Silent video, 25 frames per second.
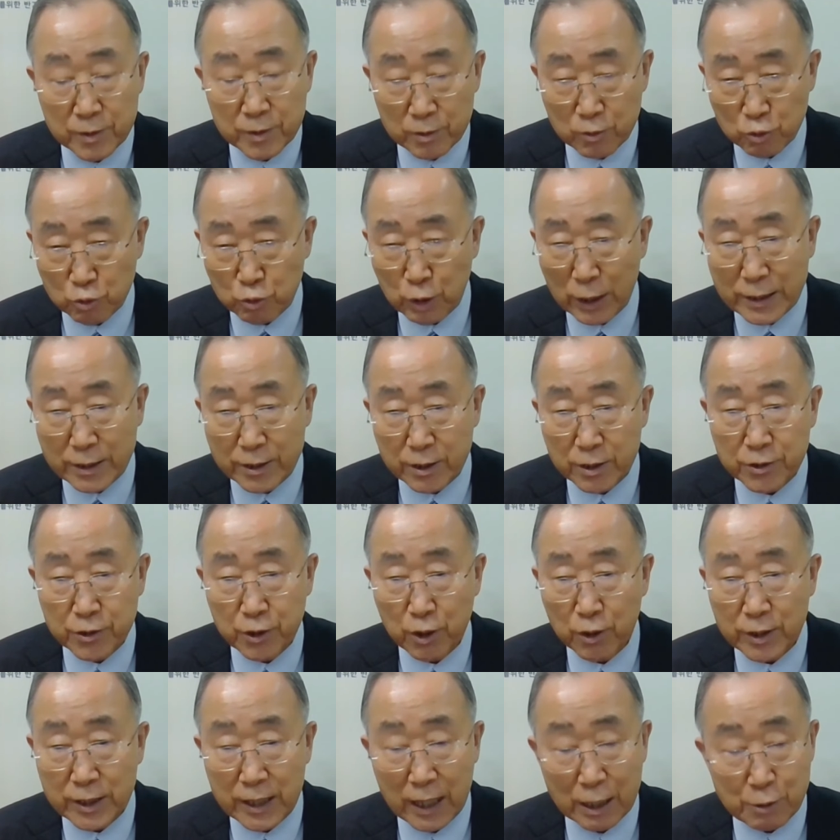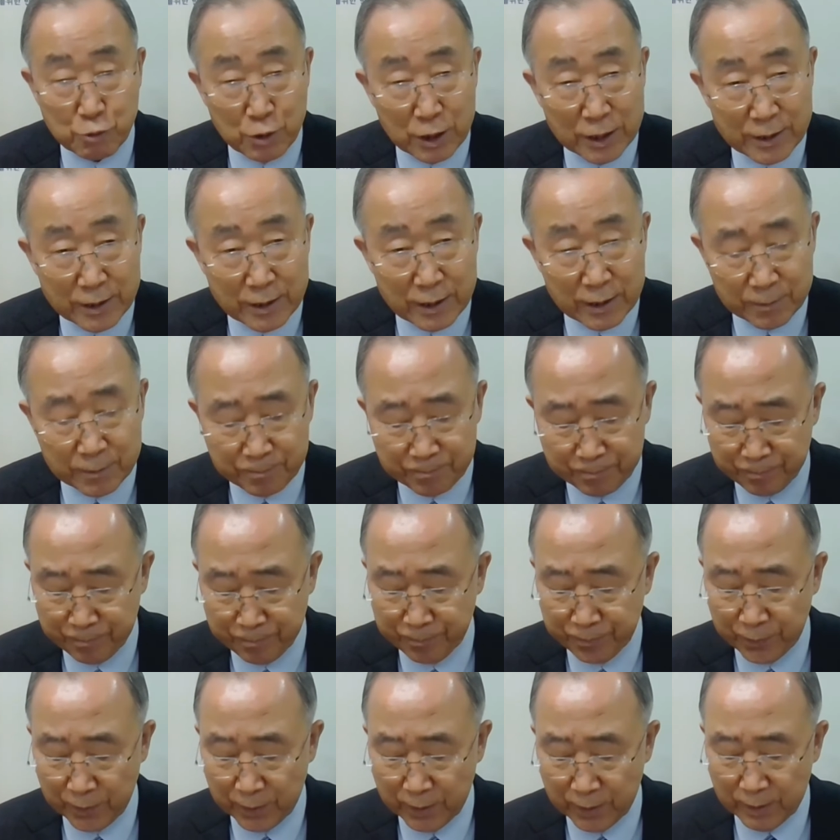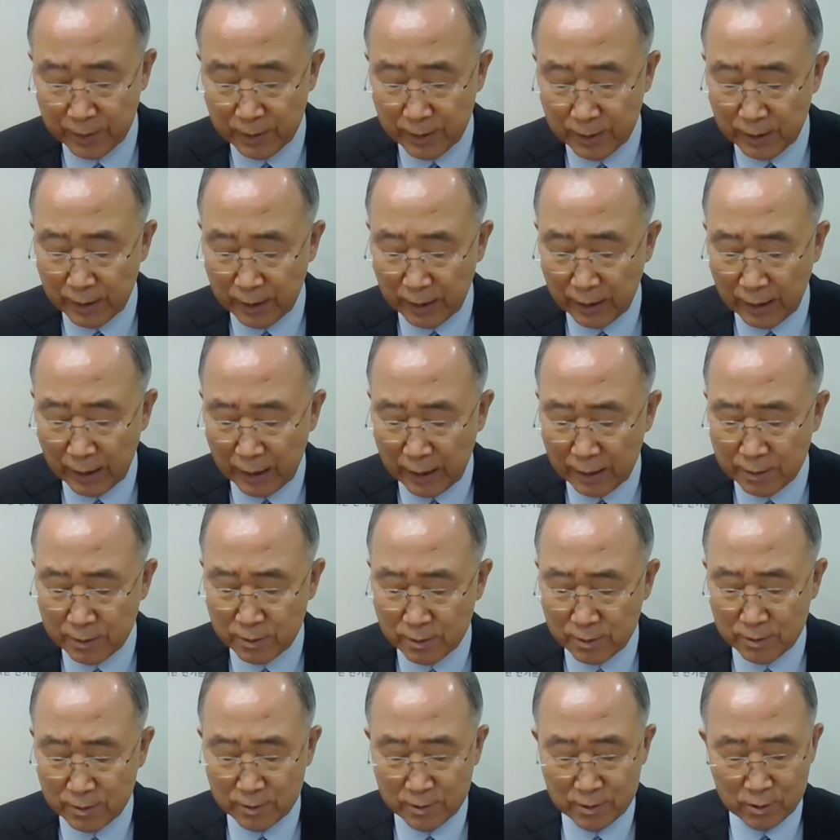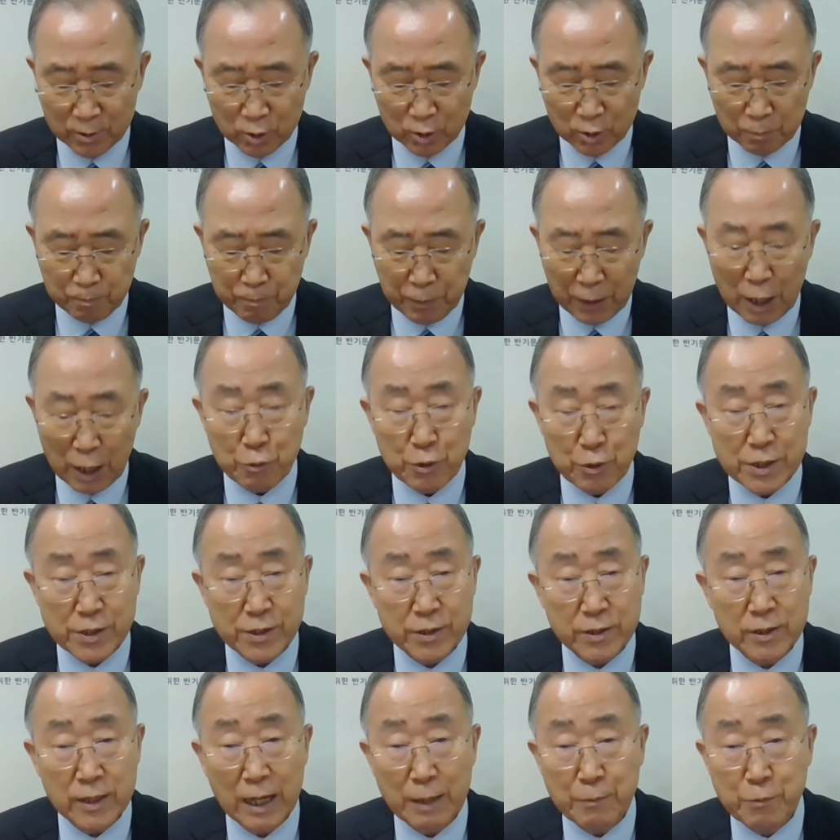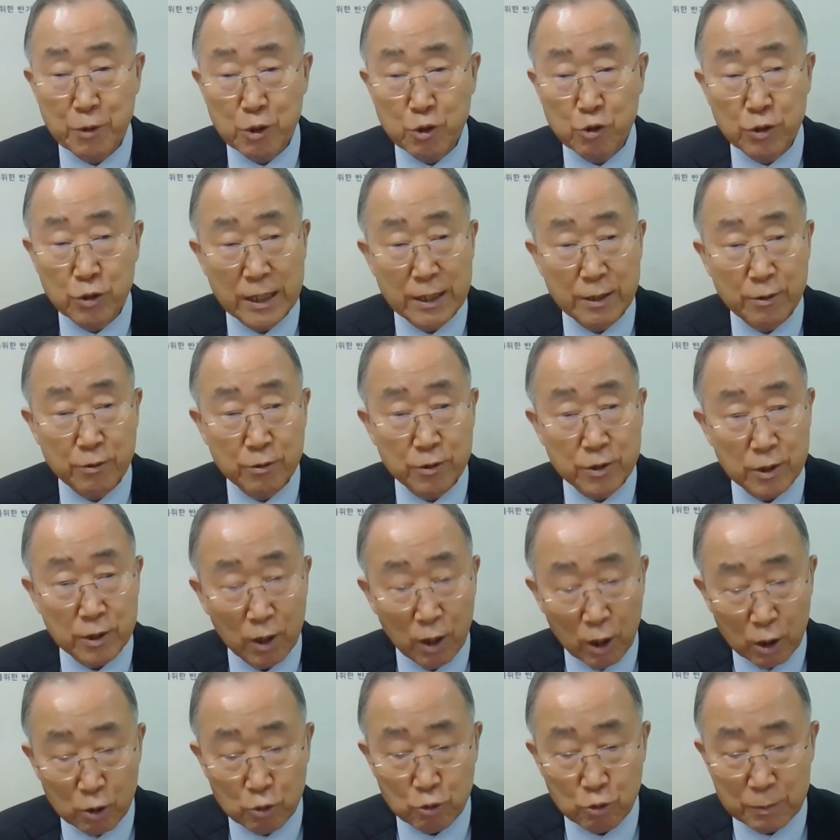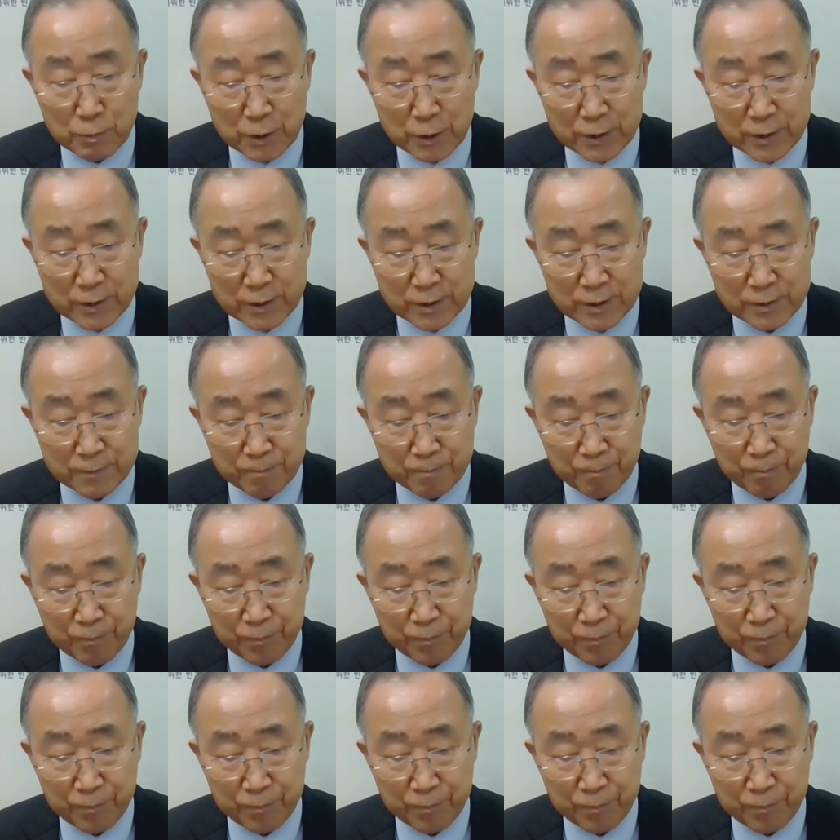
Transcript: 2030 Agenda and the Paris Climate Change Agreement.